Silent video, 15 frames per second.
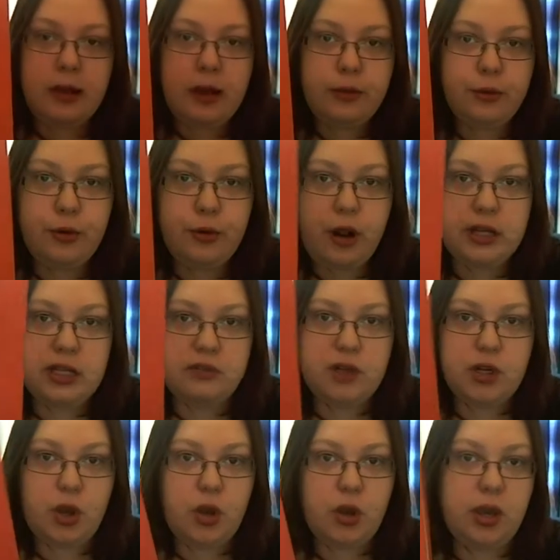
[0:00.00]
I I'd give it
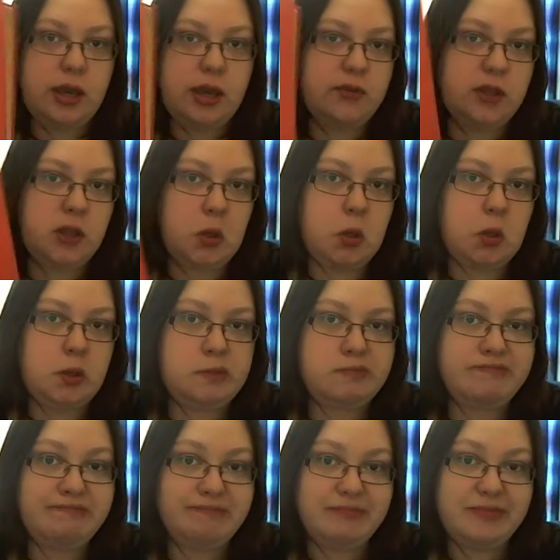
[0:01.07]
a go, even though,
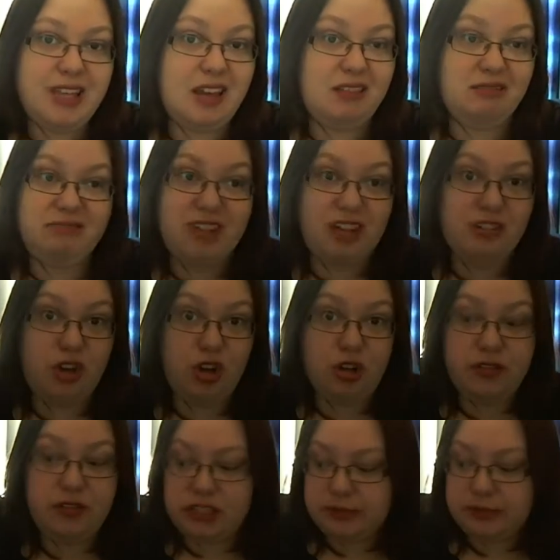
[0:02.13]
yeah, never heard
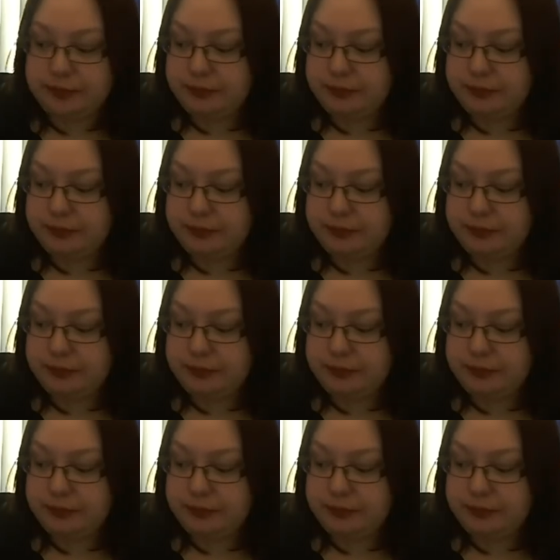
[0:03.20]
of it.